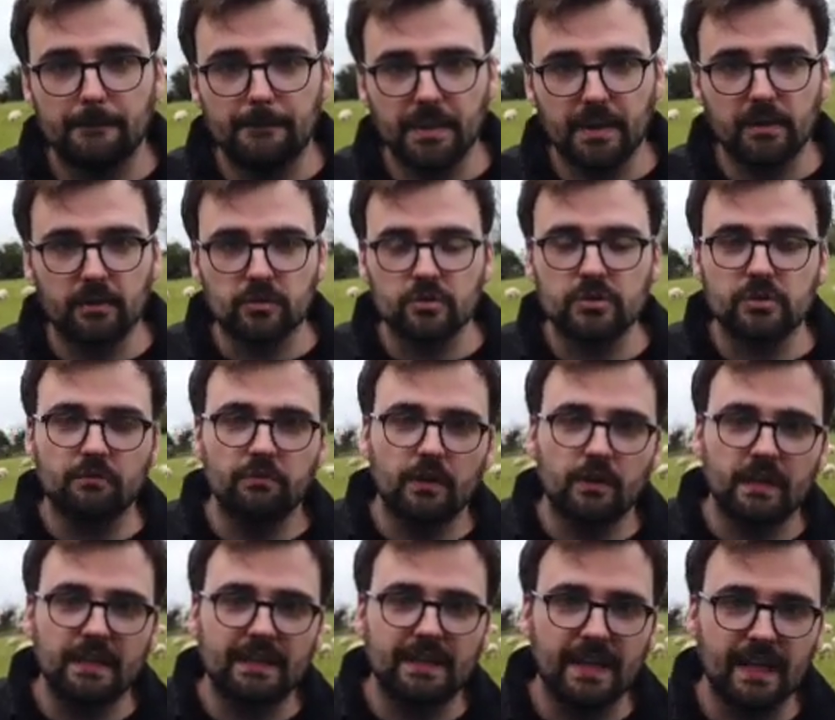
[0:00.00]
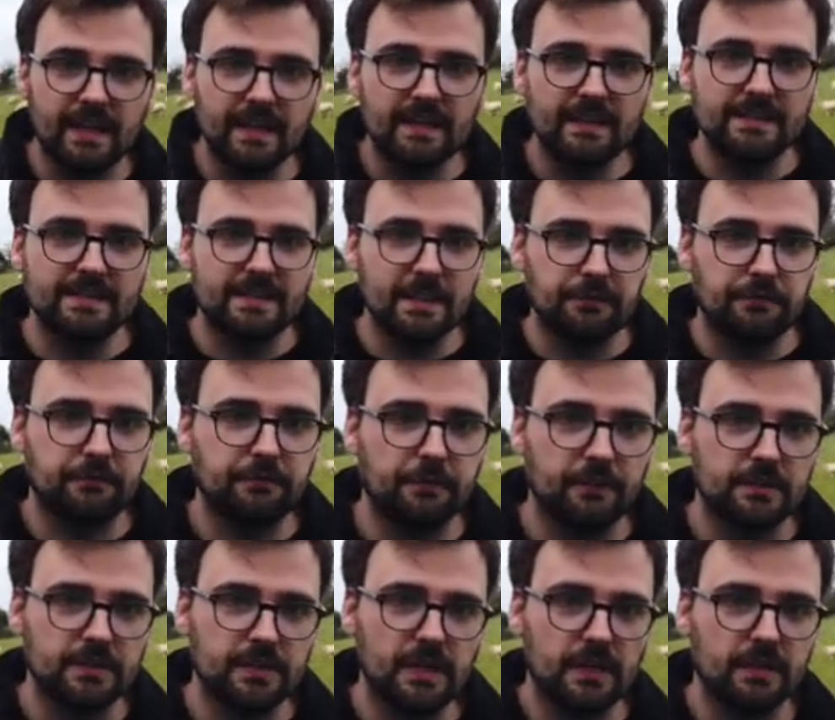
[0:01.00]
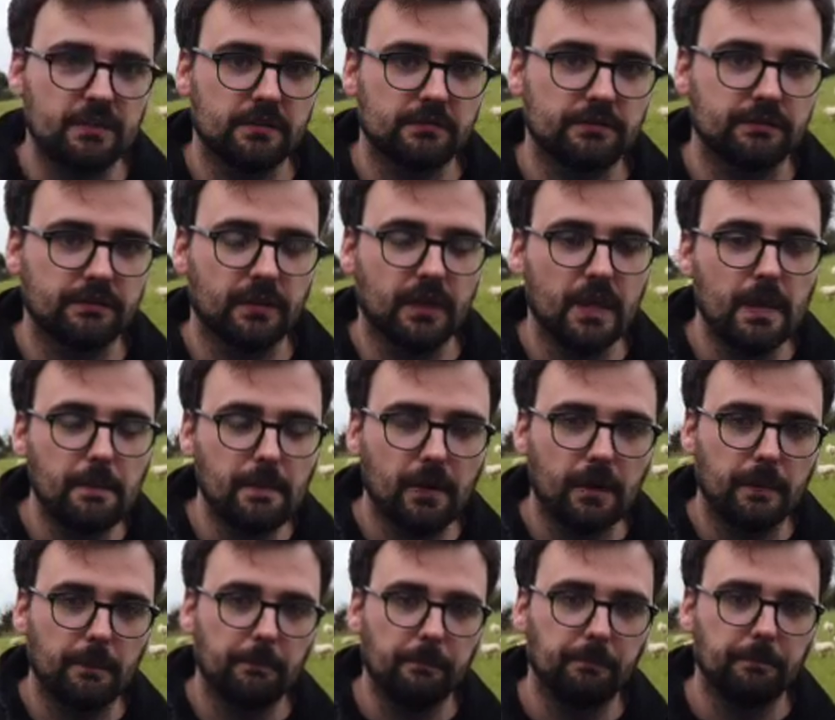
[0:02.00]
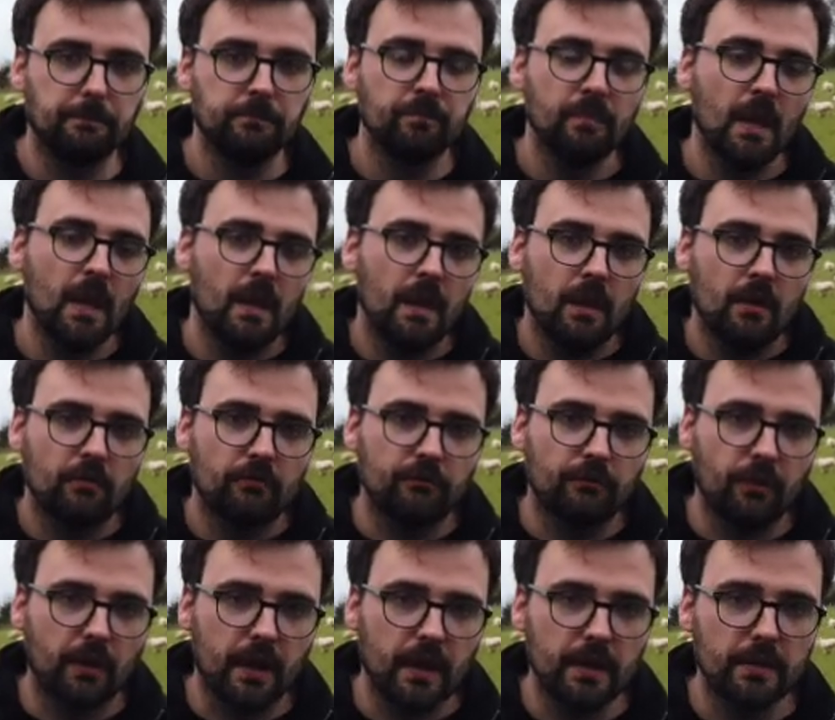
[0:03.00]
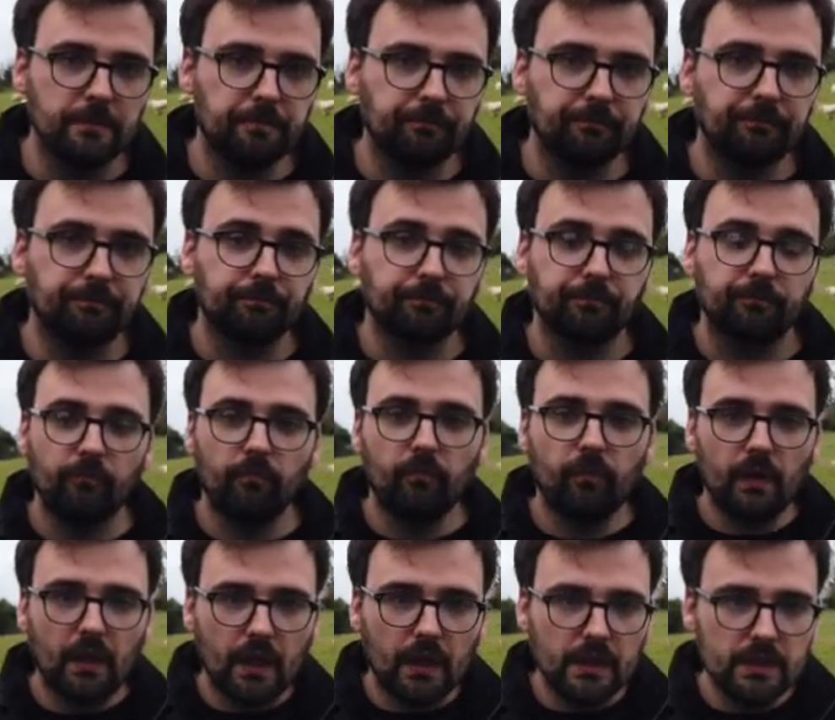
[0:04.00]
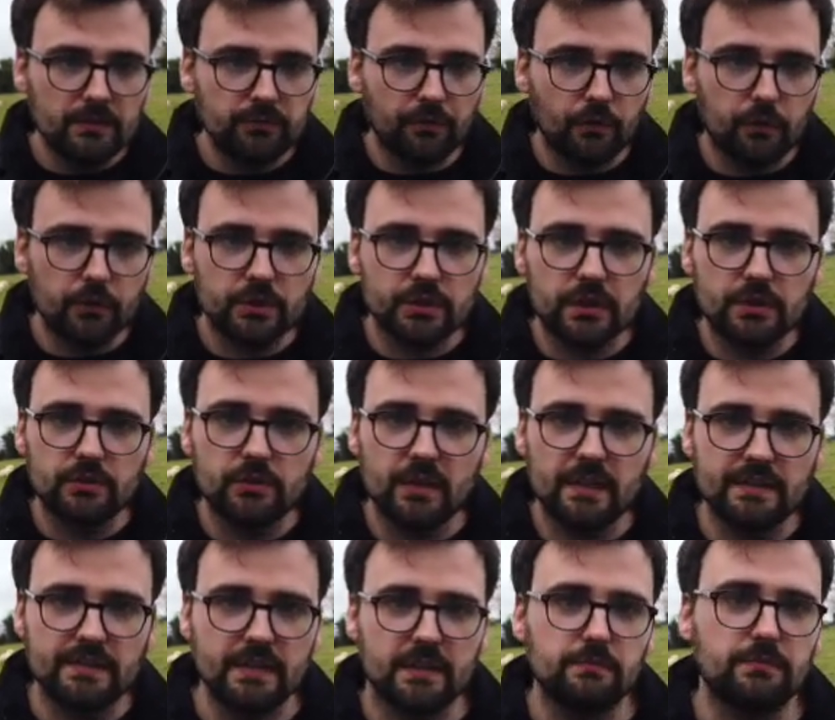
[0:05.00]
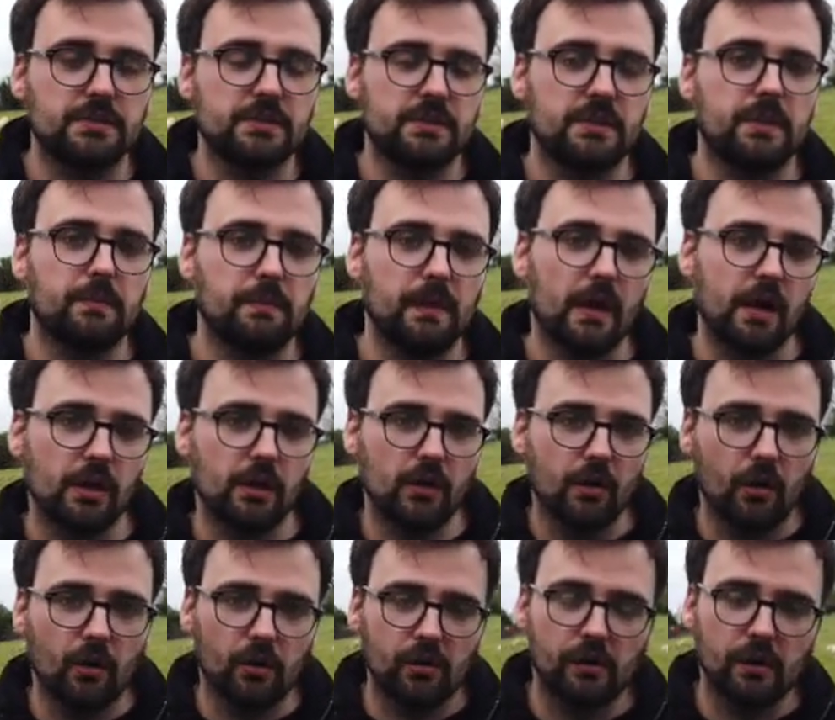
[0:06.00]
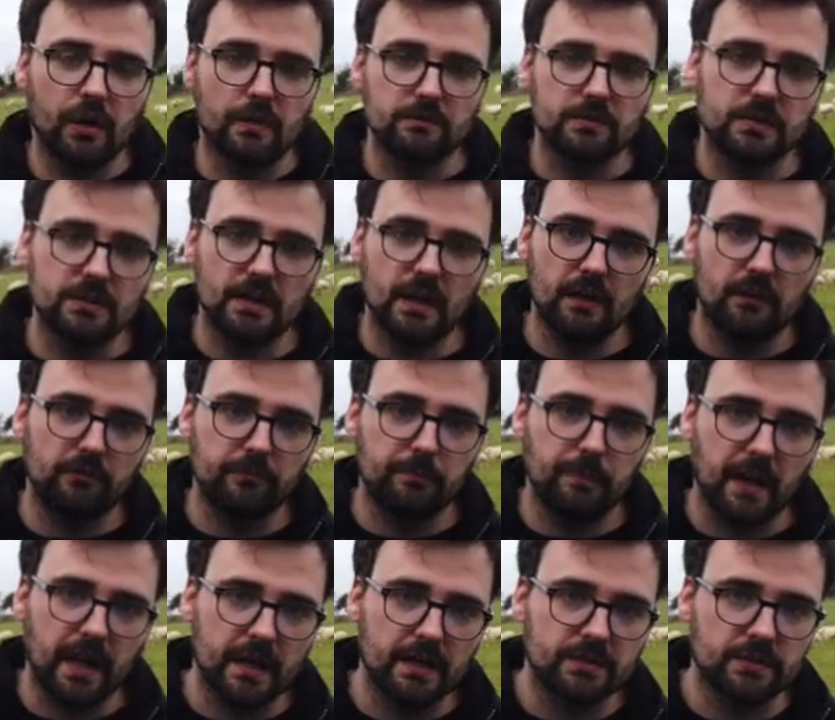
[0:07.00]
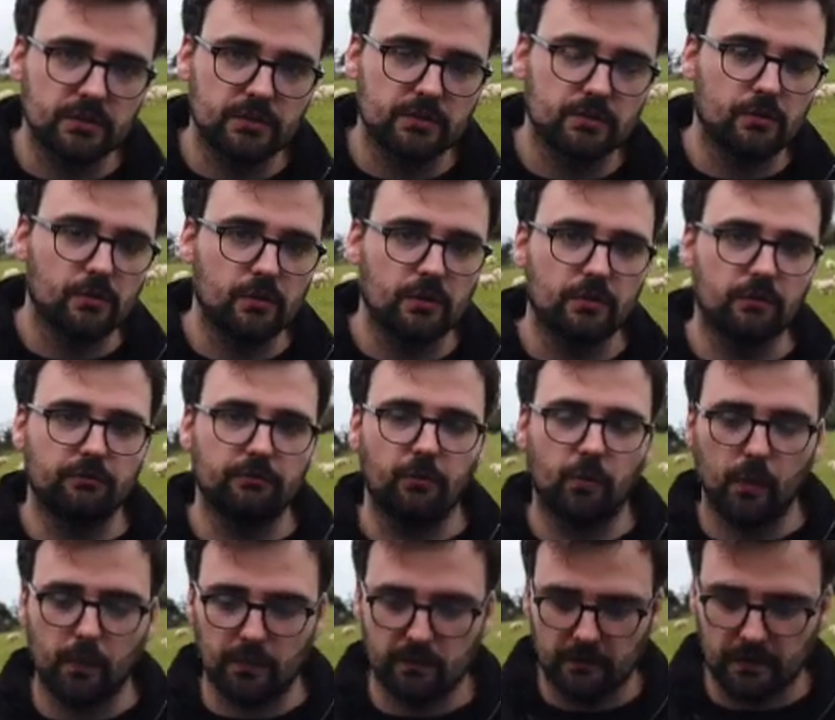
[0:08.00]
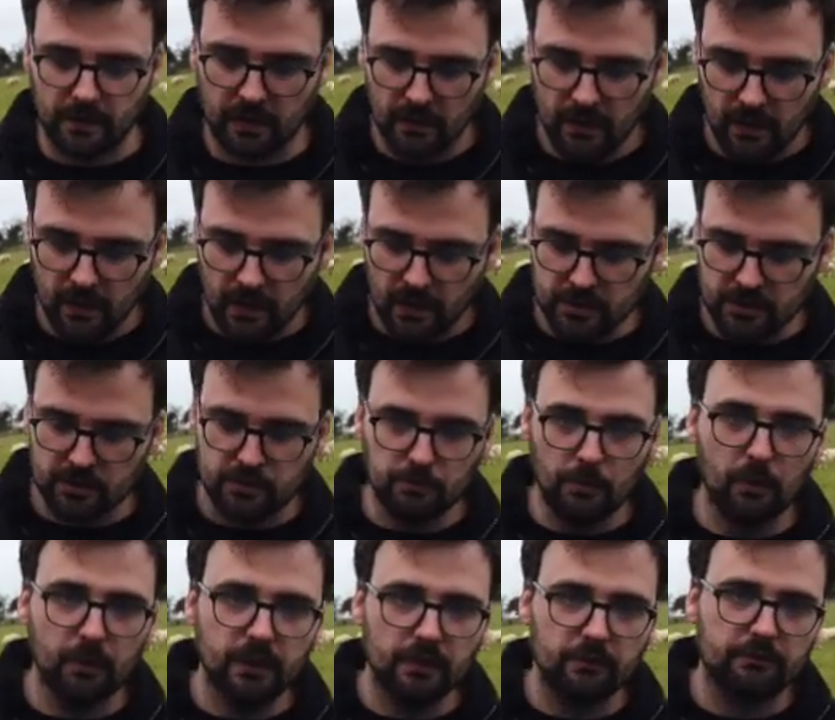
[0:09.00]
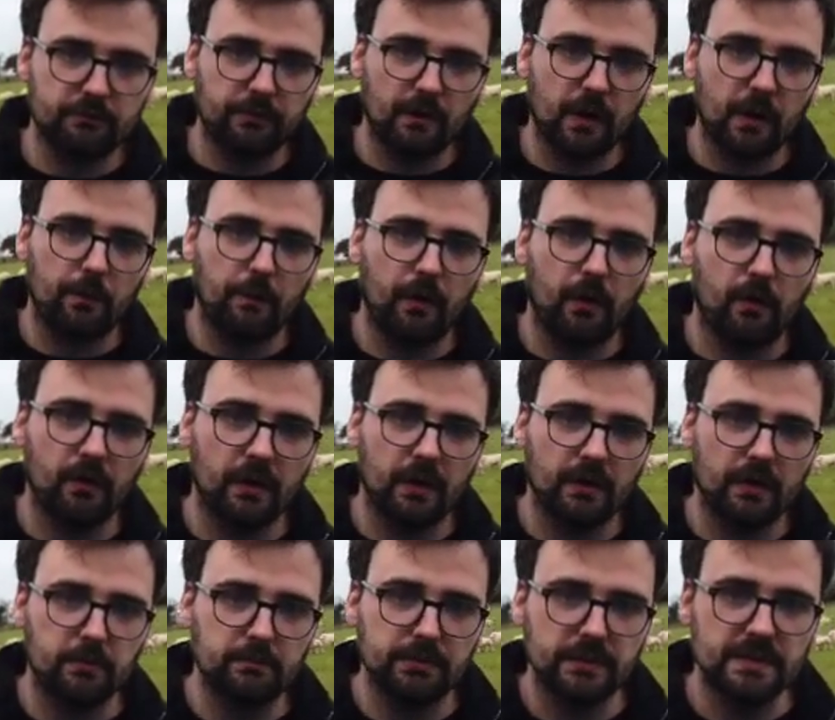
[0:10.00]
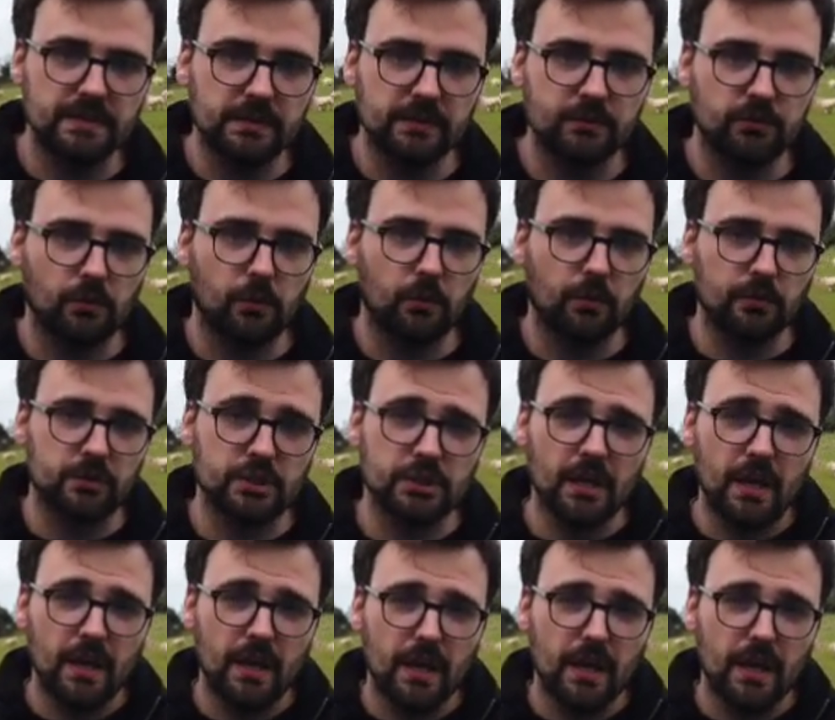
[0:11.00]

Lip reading: But there's a very key difference here for Abraham. For him, he's forced into a deep sleep, and God himself passes through in the form of a smoking fire pot and a blazing torch.